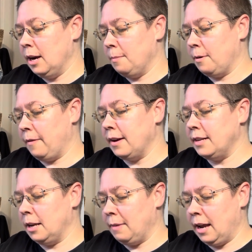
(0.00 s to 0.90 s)

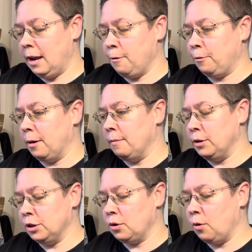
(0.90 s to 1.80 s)
preventing me from
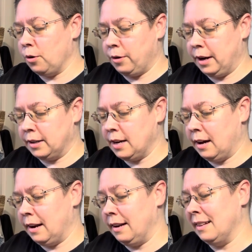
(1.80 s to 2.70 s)
just ordering a
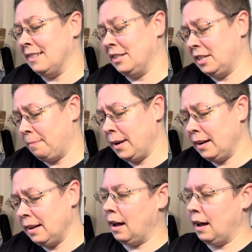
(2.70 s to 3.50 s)
ton is the shipping.